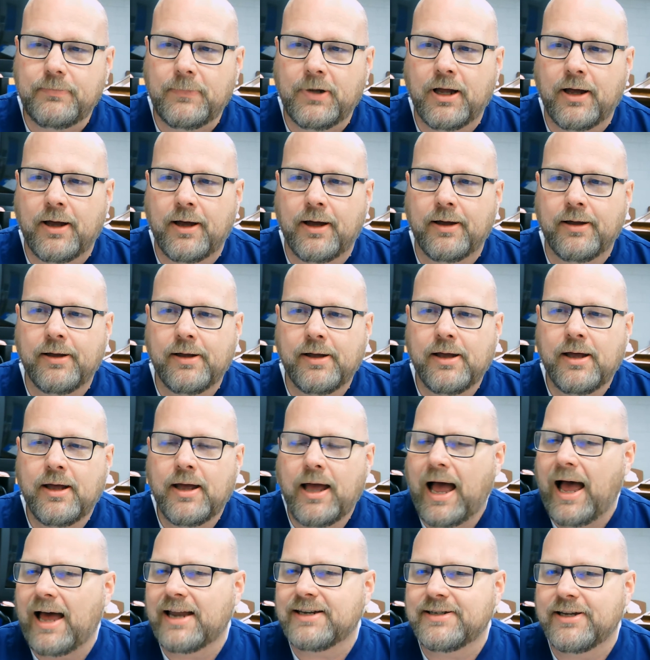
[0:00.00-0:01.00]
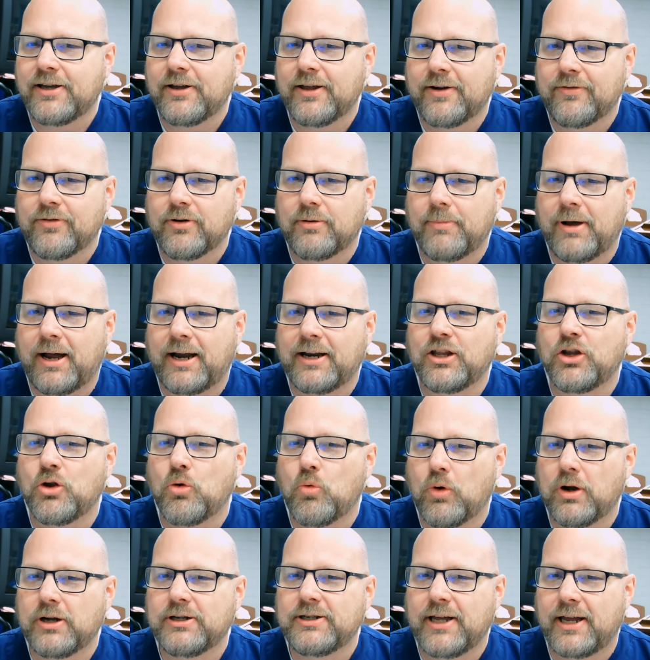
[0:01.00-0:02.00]
I tell everybody, you
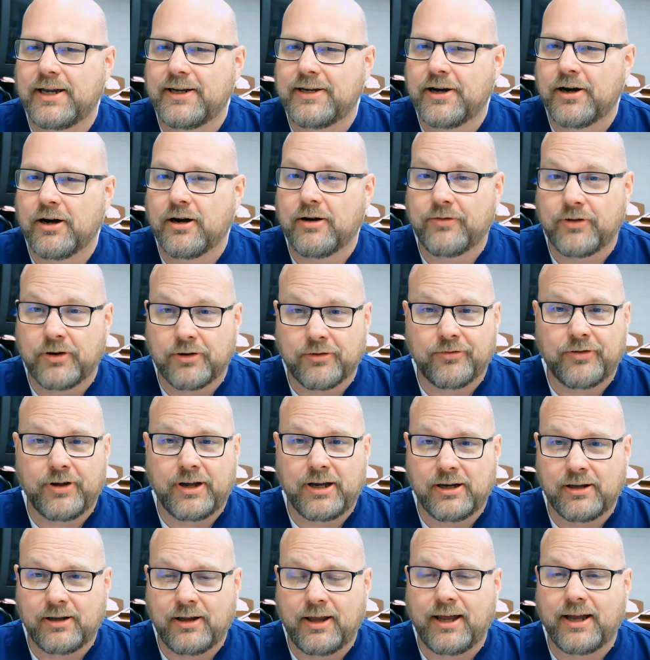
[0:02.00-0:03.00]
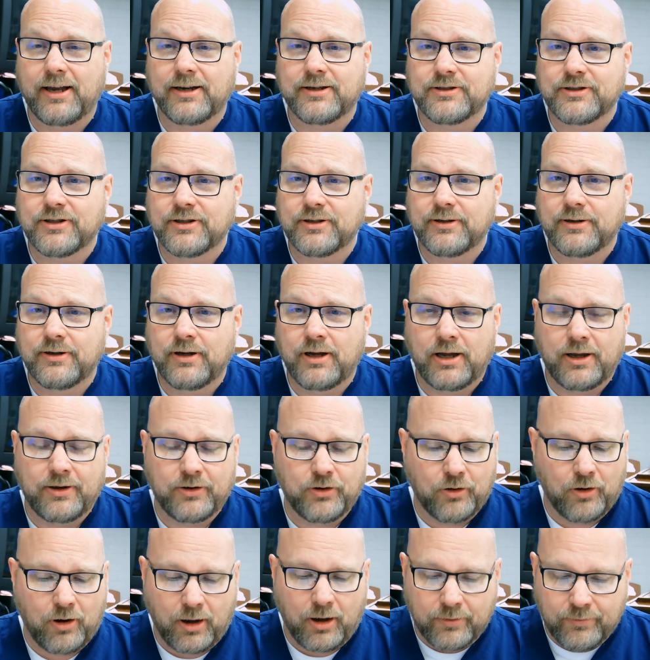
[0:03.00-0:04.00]
want to take care of your feet and legs.
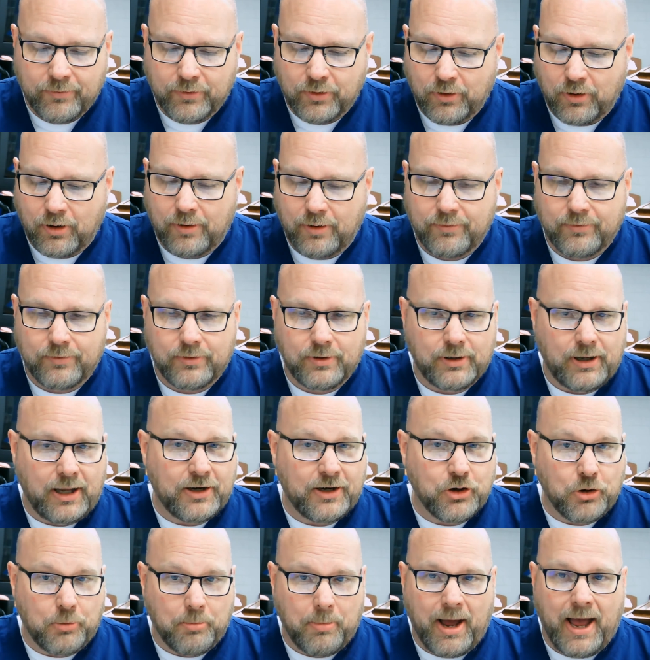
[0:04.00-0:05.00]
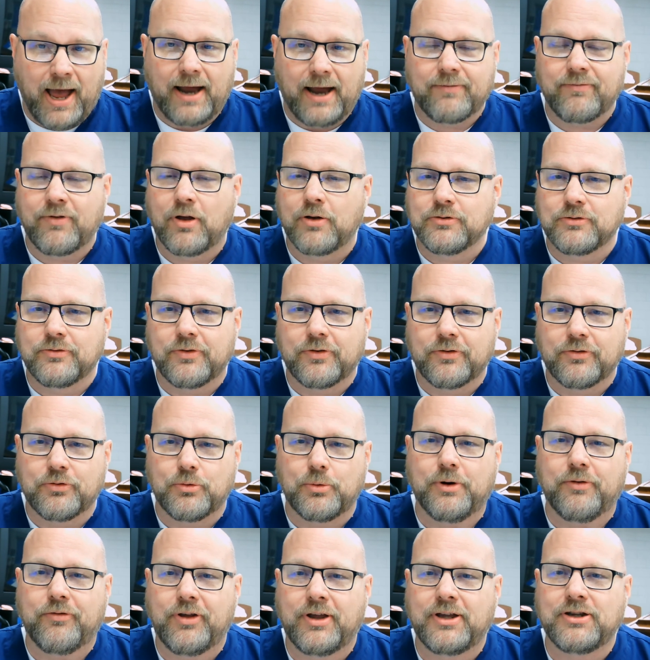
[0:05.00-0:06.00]
You're on, and your back. Those are the
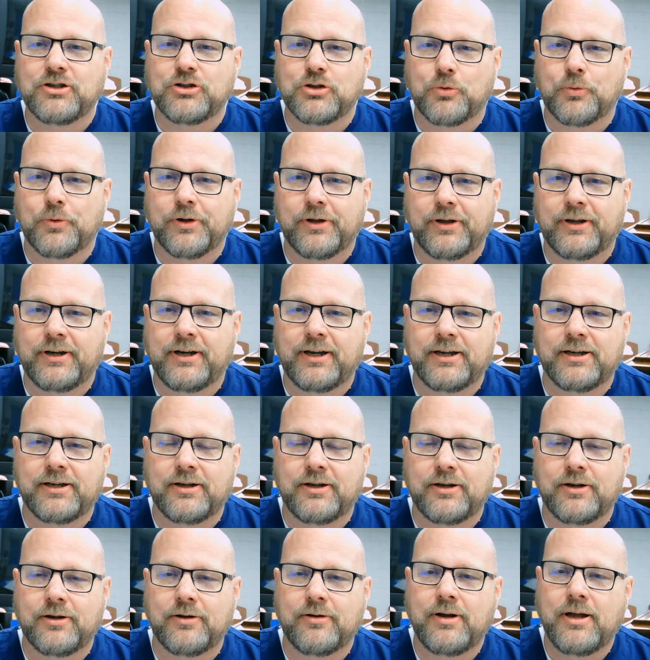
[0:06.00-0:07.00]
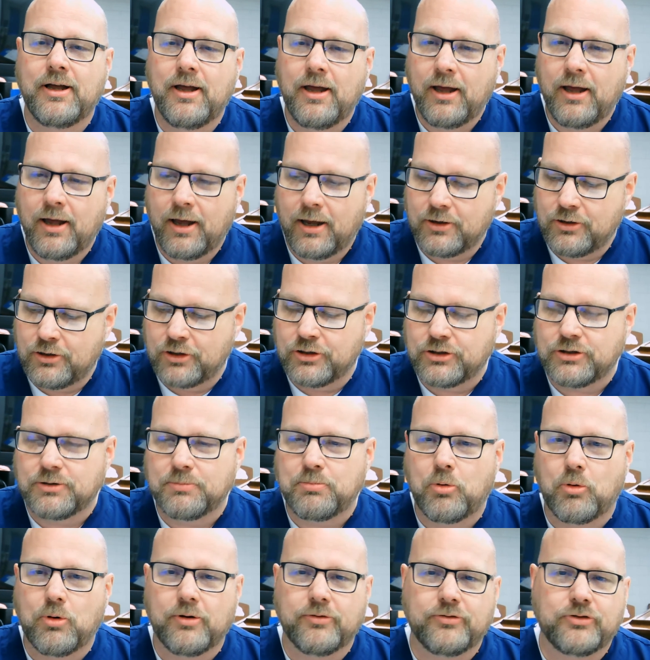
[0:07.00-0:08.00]
three things you really need to do. Good
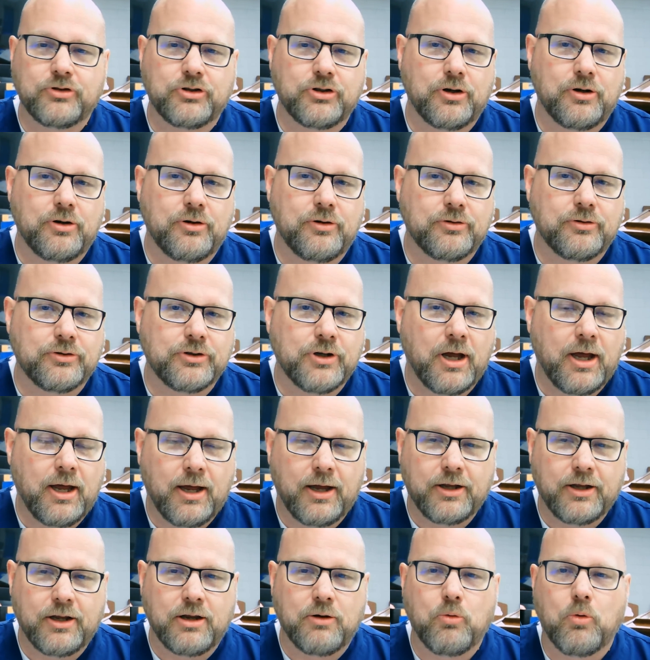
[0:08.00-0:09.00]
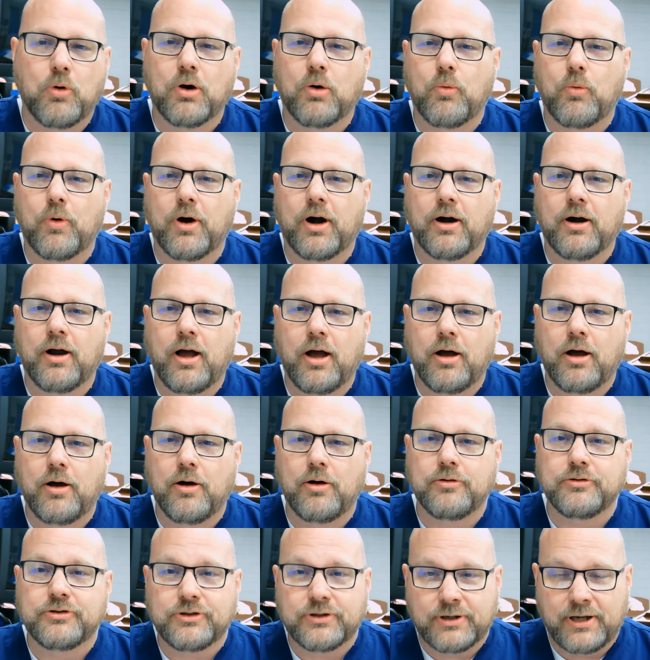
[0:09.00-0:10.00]
supportive shoes. You want to wear a
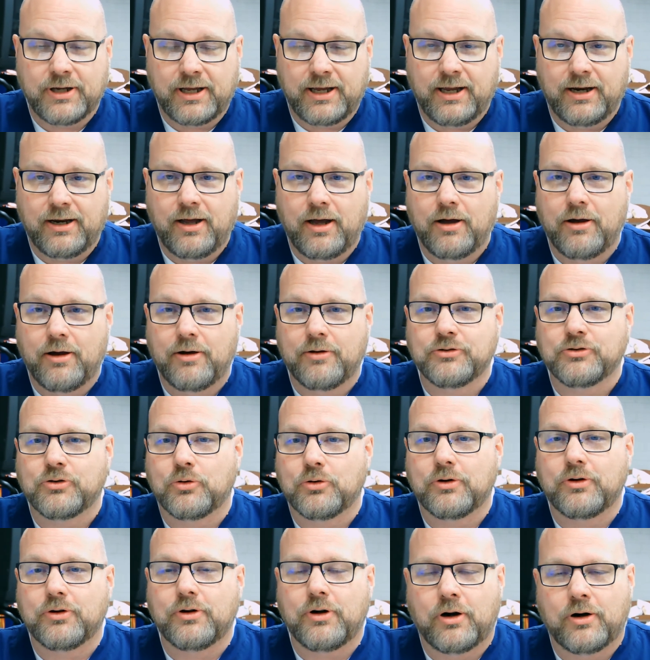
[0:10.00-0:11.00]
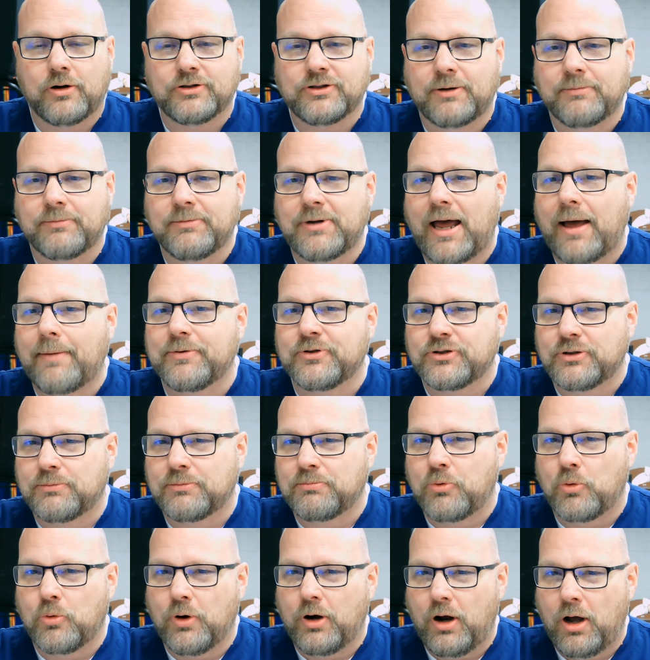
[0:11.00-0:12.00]
hose, TED hose, or some type of
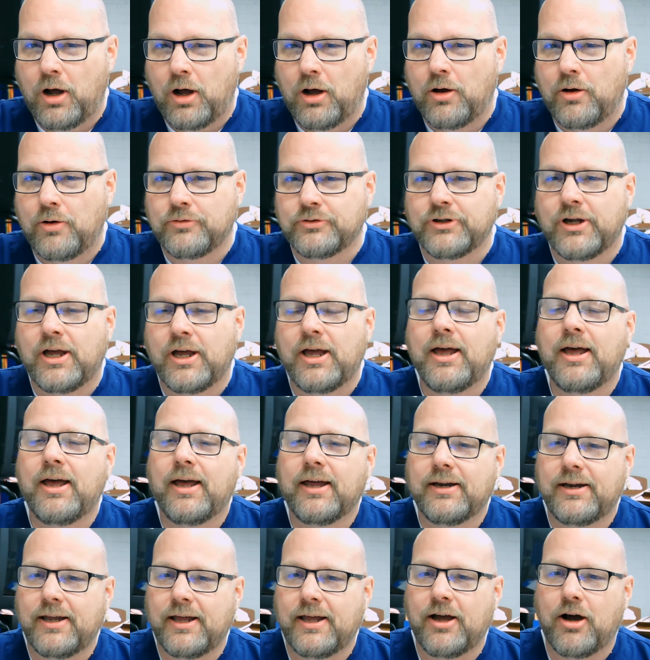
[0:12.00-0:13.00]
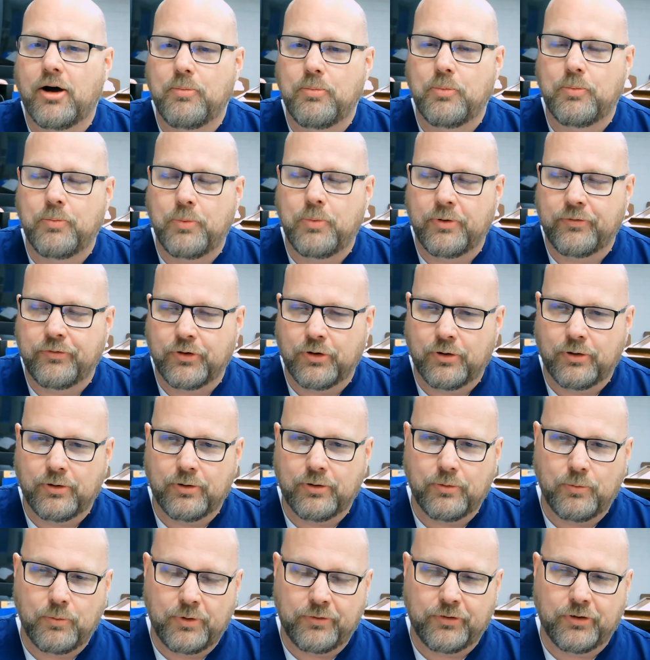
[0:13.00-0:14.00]
support hose to help with
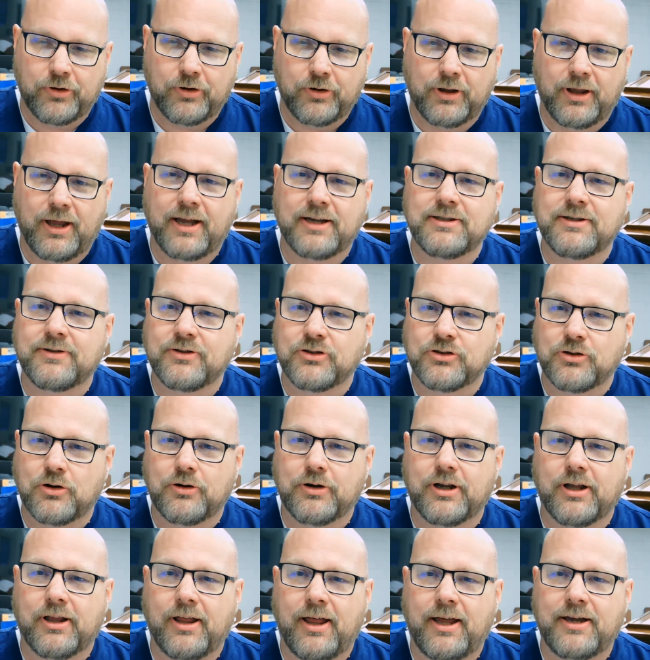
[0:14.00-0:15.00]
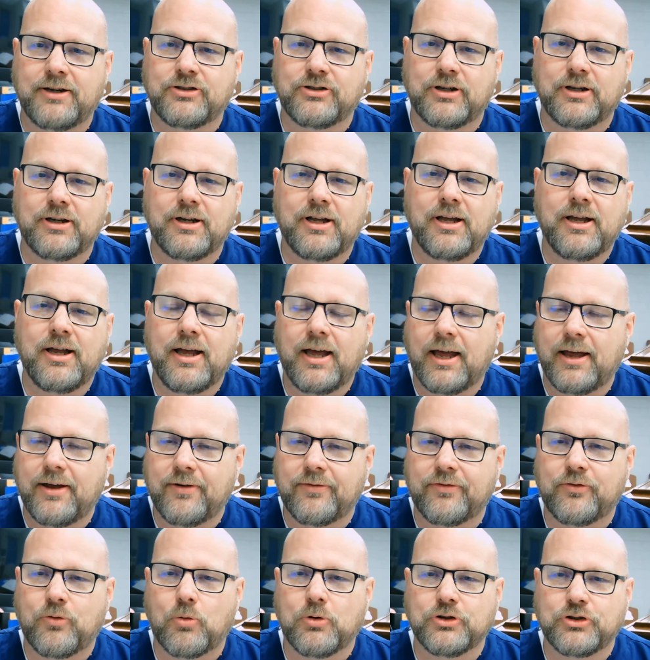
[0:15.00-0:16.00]
your legs and circulation. And
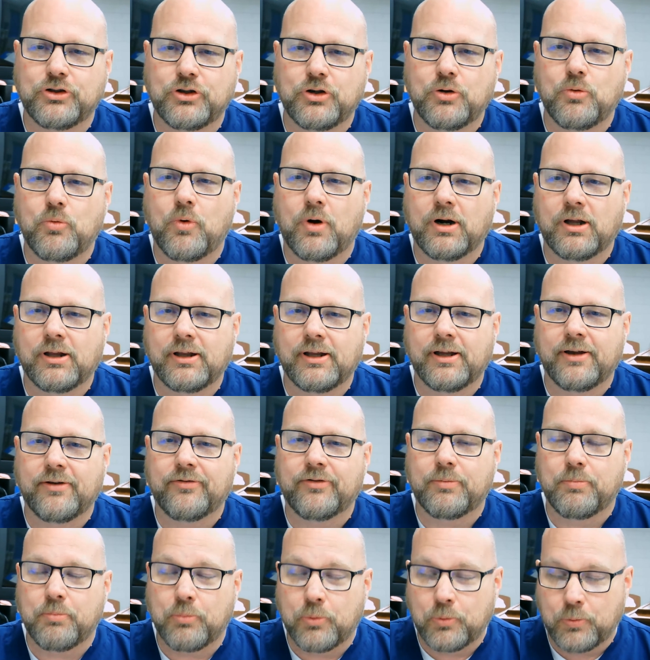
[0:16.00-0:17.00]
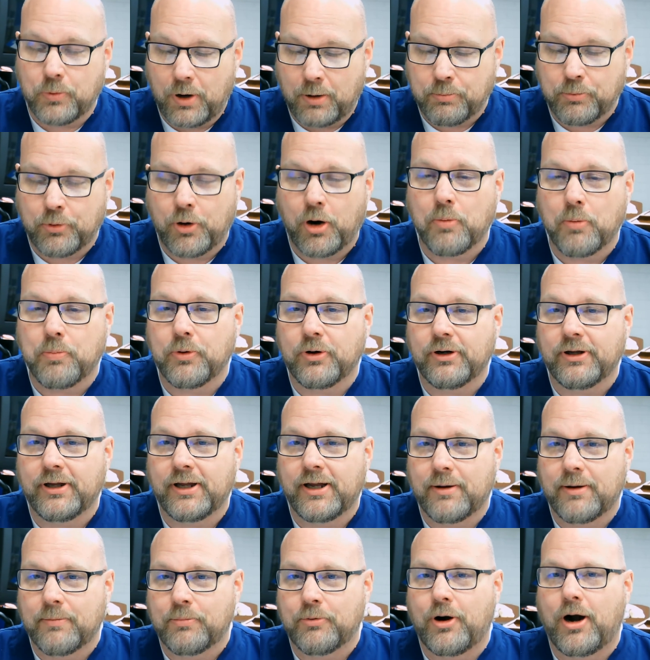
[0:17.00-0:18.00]
of course, you want to lift
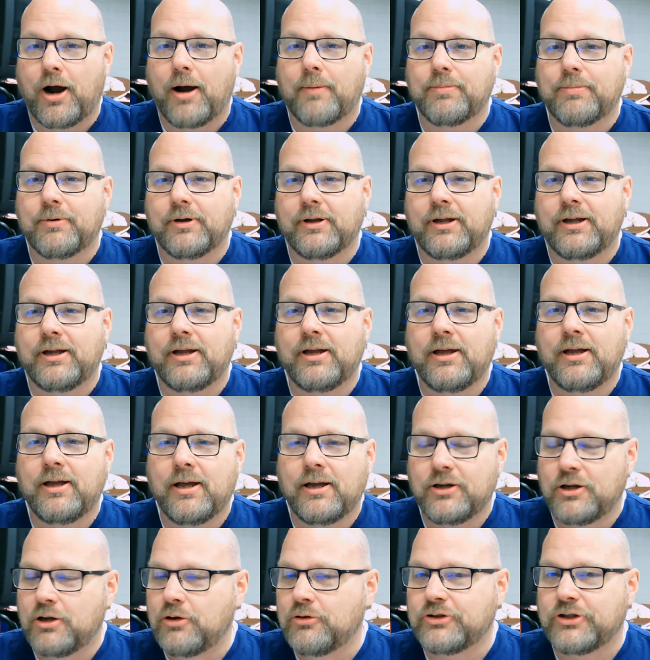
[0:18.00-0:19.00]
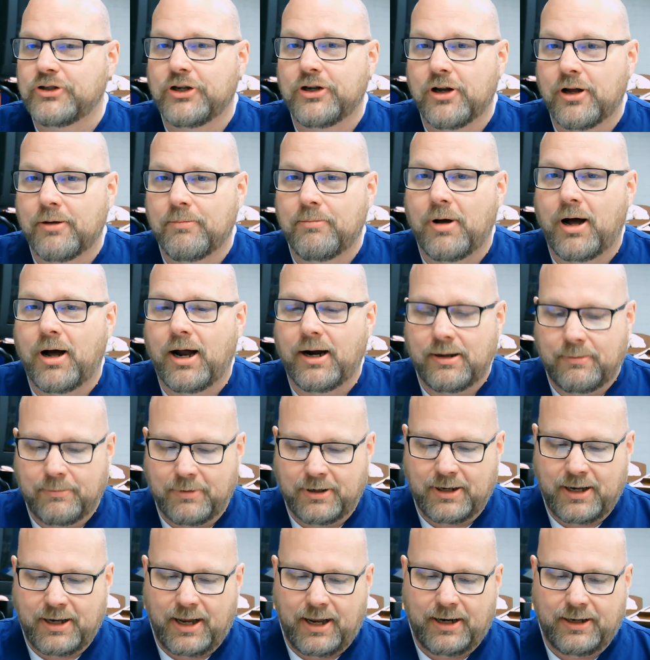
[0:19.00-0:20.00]
appropriately and properly using good body
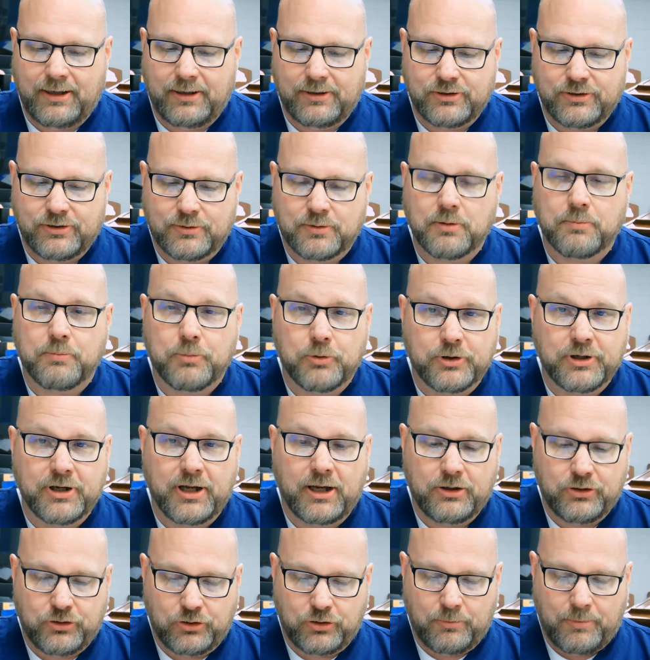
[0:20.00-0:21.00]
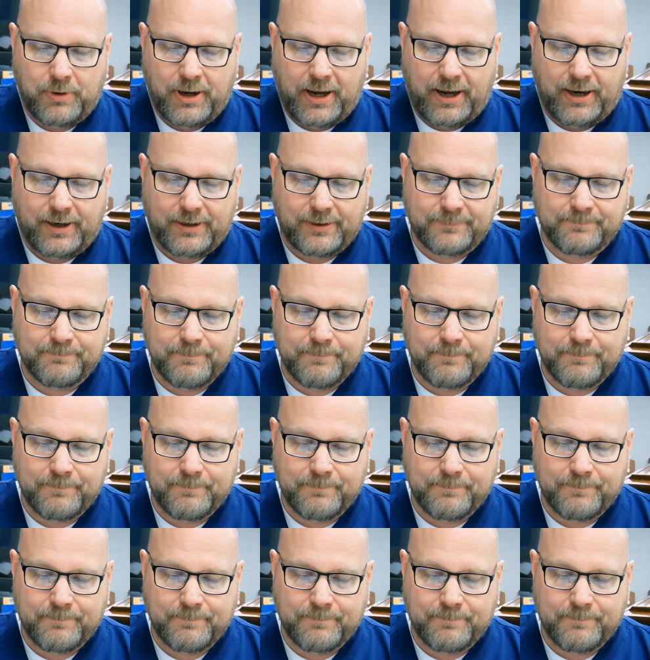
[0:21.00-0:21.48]
mechanics to protect your back.